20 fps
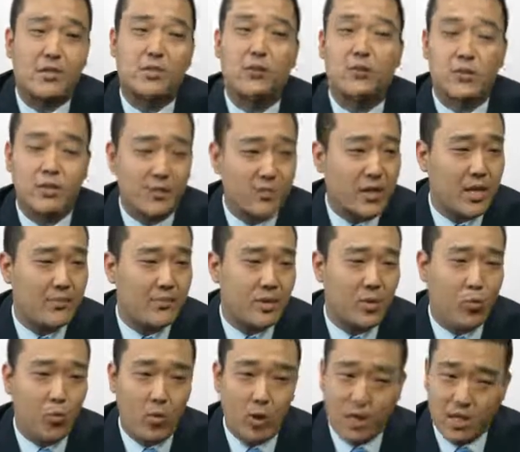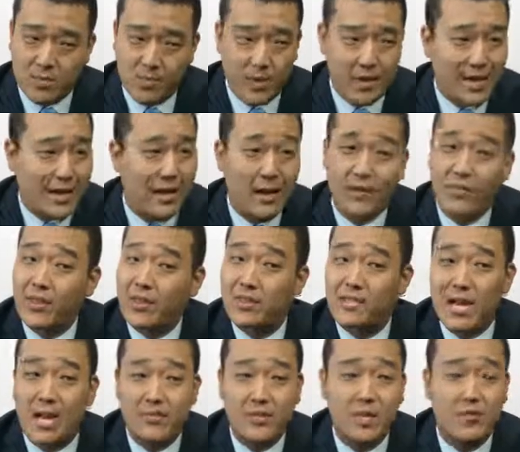So some themes to watch, but again, I think
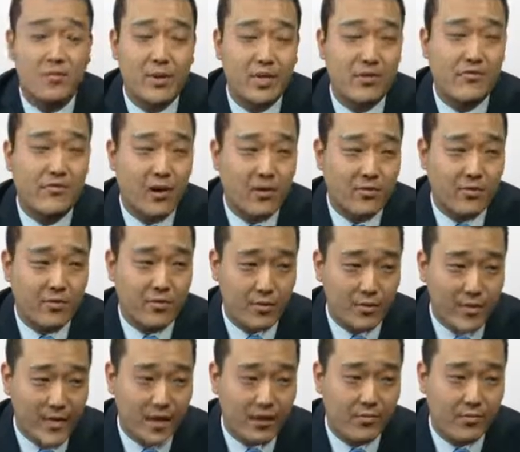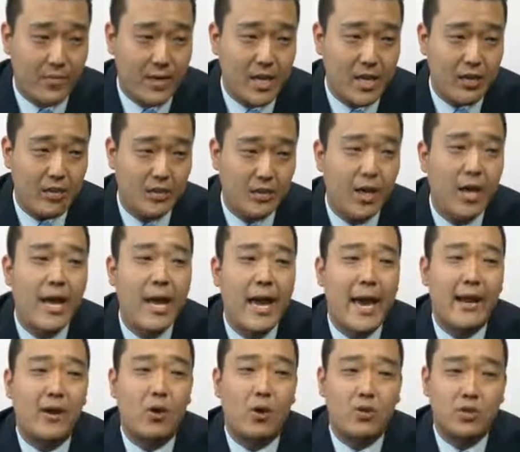topside remains favorable for the pound from here.
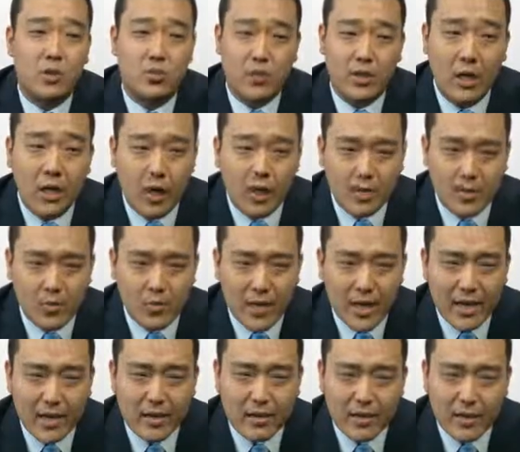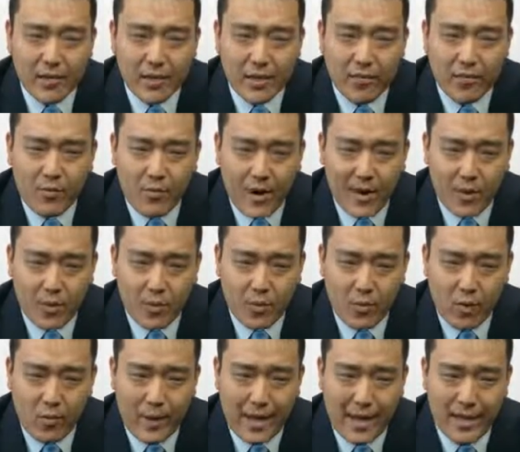And also with the Aussie, we're getting a little bit of a minor
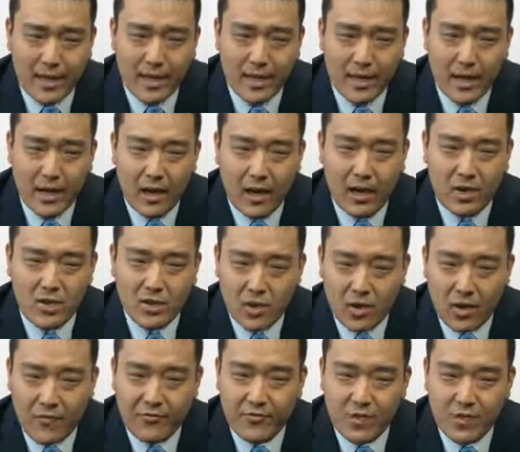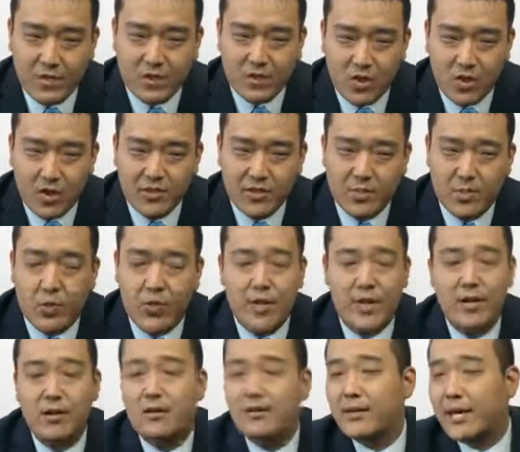pullback, a soft support
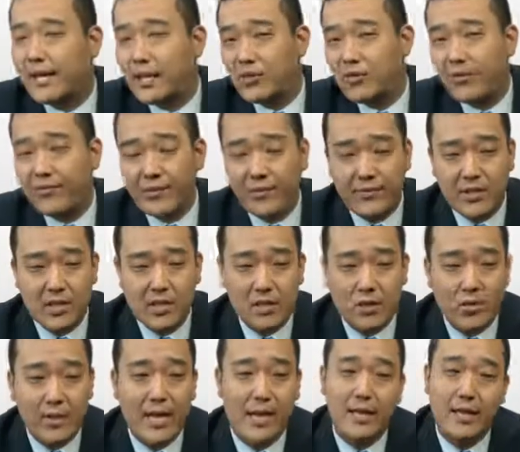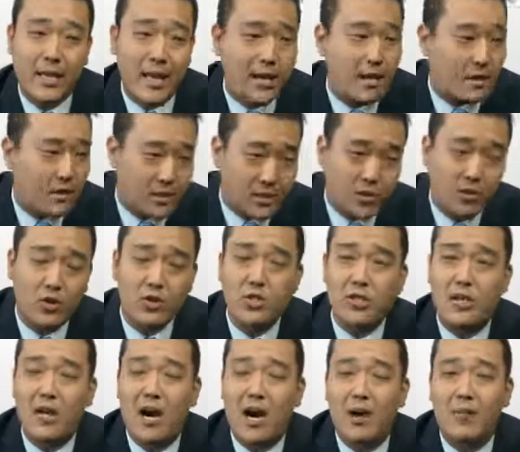here, 93.50 zone. And again, it's
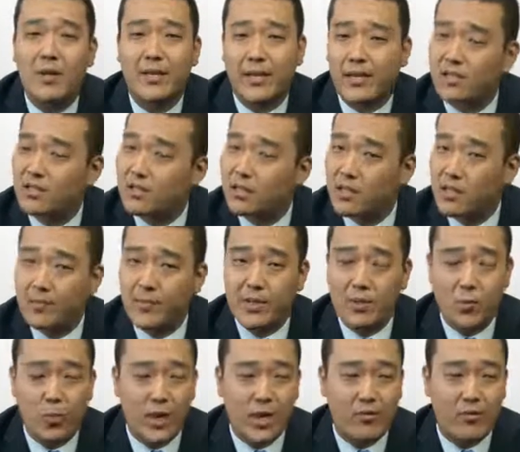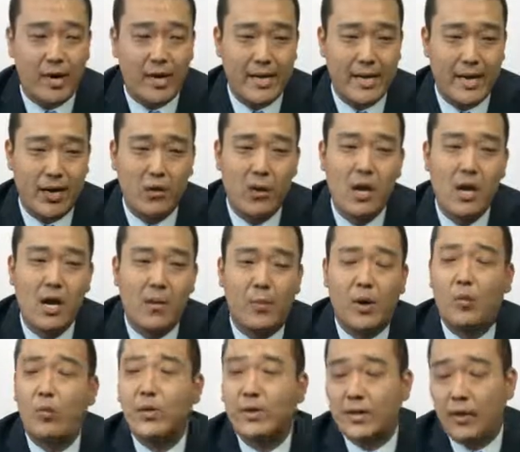largely the COMLOG that's a little bit weak right now.
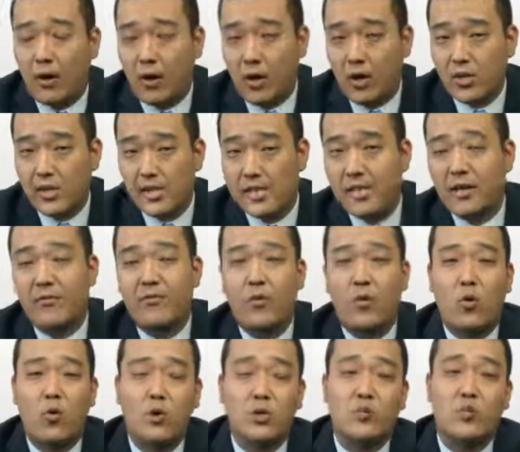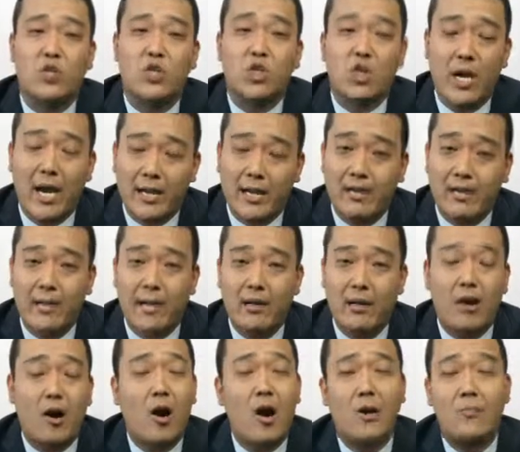But with the Aussie, of course, with China
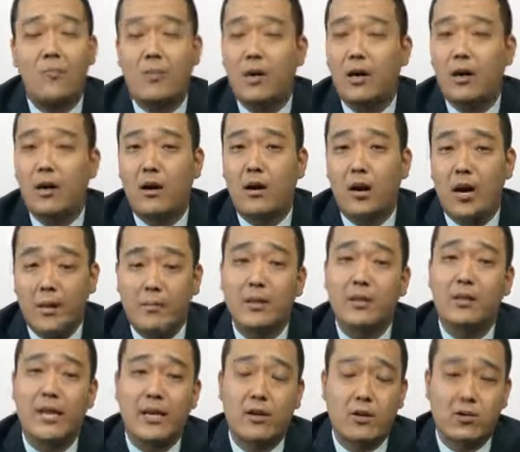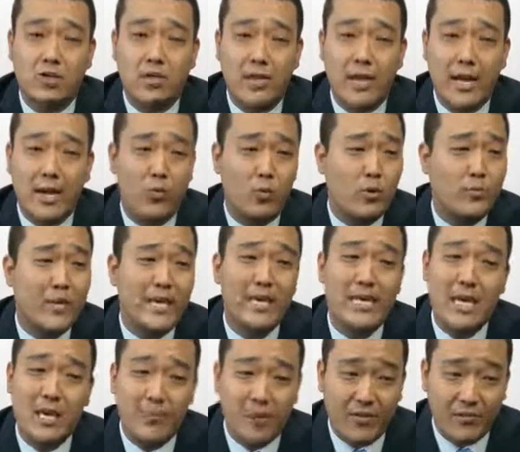data up later on tonight, we'll be
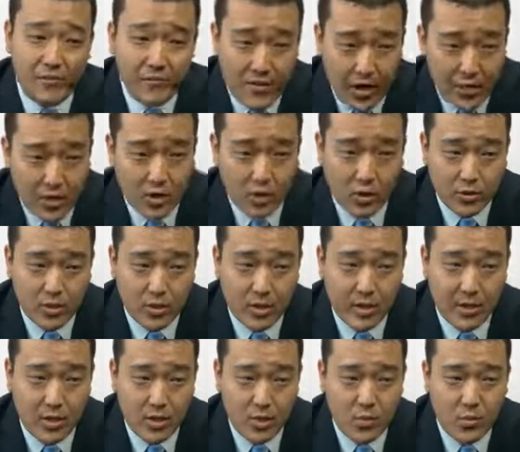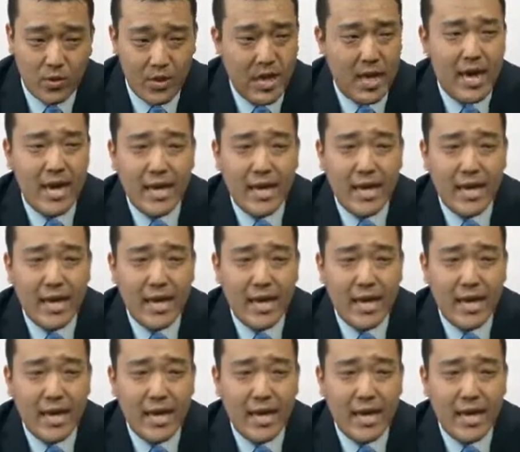keeping a very close eye on this one.